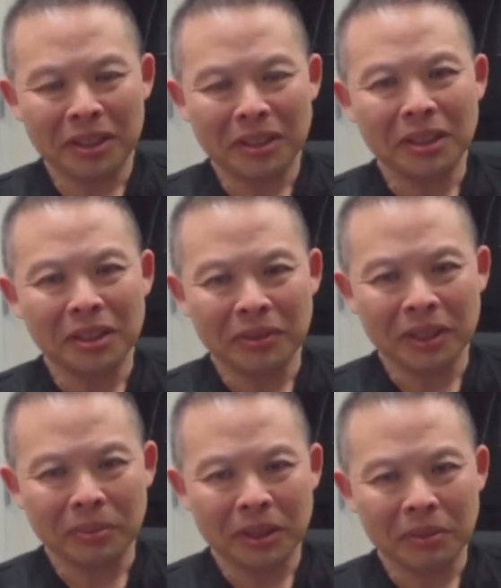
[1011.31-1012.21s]
technique
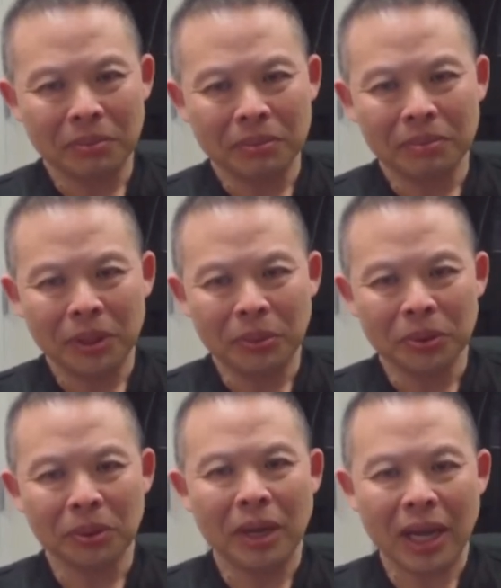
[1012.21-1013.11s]
developed that people
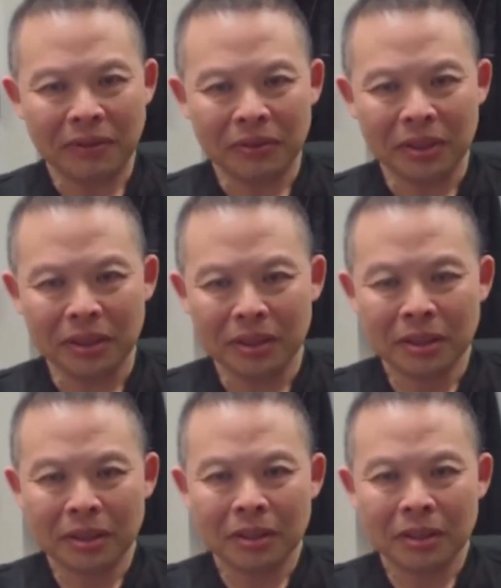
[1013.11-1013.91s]
don't have to